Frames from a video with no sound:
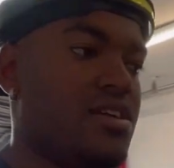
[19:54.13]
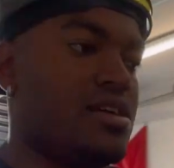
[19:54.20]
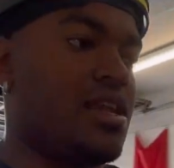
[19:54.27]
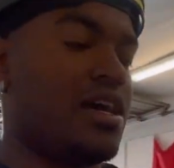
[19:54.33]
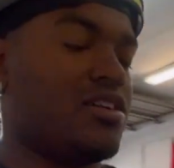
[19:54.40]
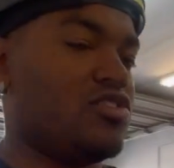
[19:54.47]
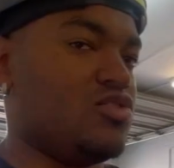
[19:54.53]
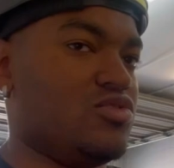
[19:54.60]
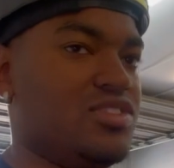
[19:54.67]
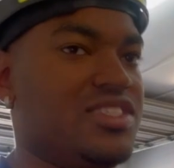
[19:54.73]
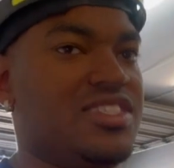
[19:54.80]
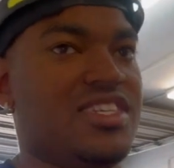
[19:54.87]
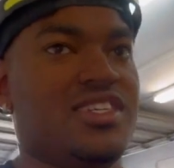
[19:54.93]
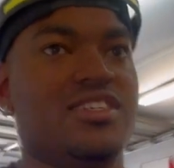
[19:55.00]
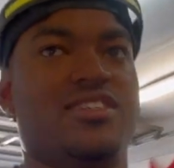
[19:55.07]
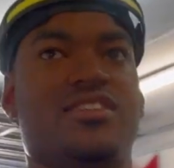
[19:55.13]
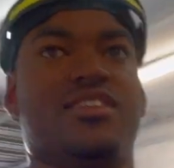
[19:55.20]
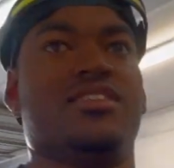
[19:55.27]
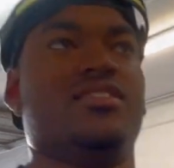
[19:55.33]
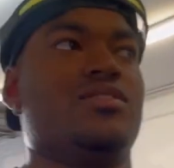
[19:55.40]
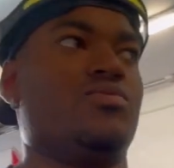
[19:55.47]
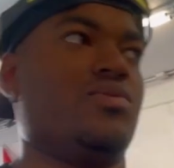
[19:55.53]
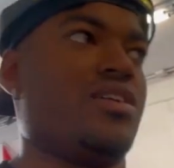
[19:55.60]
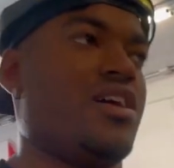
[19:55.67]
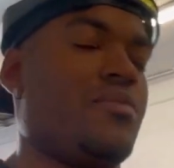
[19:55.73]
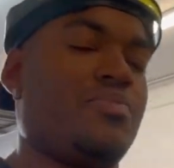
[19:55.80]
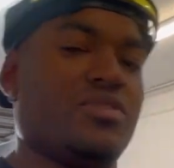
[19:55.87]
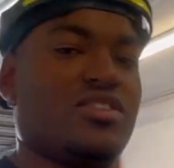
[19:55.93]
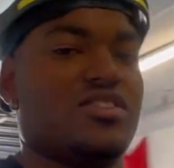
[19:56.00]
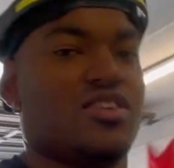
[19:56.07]
and I'll do seasons with
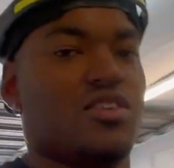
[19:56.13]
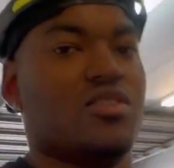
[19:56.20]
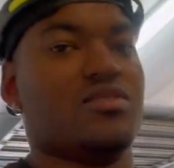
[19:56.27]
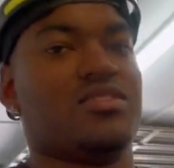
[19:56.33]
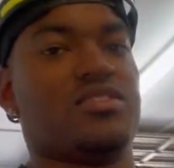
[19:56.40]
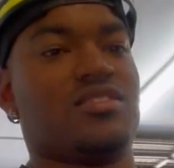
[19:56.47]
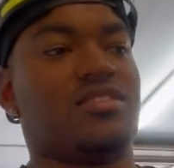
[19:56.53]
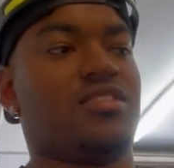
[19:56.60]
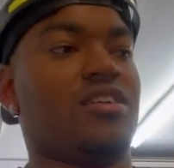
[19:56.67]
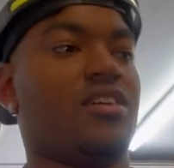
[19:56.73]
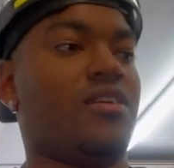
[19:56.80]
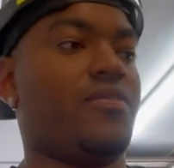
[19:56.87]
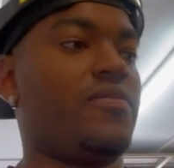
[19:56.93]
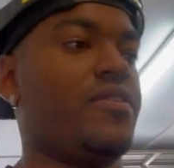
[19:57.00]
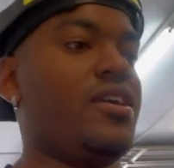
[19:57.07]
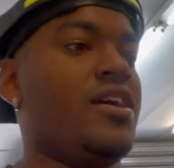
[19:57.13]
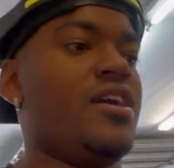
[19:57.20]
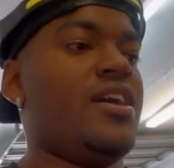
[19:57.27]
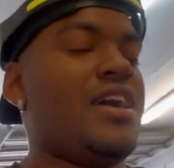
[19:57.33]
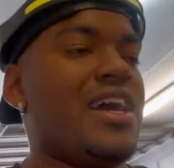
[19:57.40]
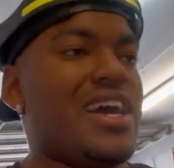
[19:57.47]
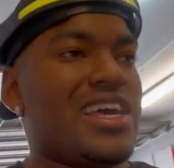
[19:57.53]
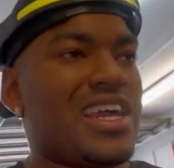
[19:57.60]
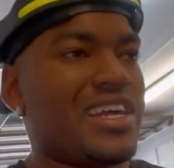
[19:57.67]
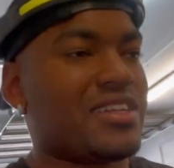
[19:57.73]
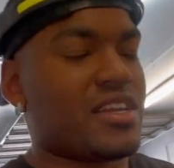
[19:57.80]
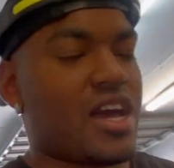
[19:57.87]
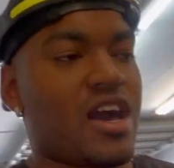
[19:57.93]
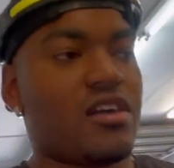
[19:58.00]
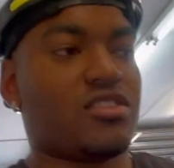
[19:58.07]
episodes and stuff. And I,
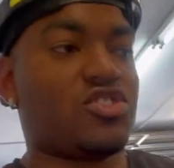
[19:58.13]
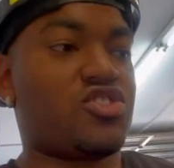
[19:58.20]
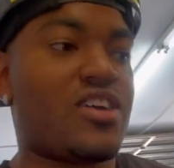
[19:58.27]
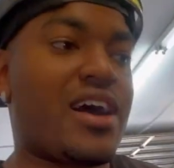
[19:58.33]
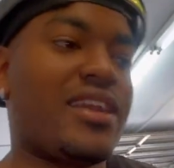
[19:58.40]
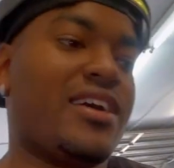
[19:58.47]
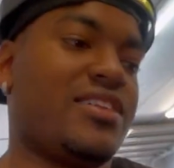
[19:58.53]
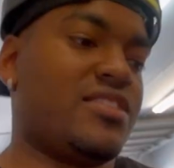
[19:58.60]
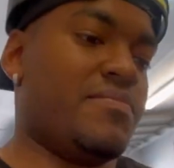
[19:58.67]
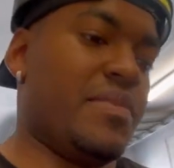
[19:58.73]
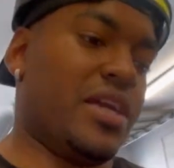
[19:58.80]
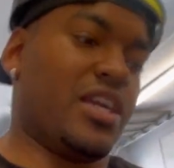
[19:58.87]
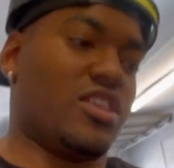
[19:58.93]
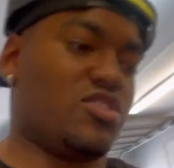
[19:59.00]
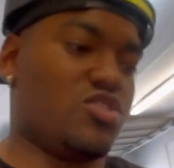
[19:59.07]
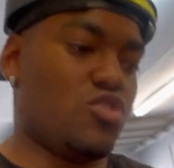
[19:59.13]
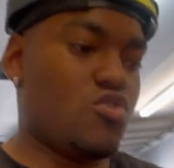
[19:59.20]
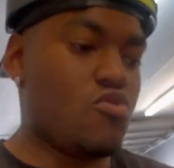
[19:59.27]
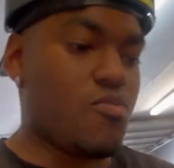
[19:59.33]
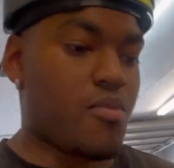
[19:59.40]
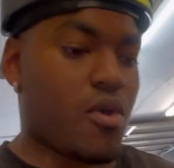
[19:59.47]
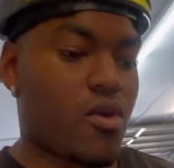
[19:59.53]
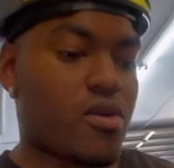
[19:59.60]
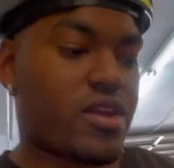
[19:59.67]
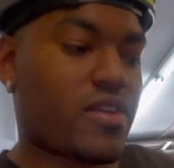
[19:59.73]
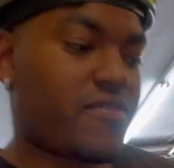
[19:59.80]
I'll try not to make it too boring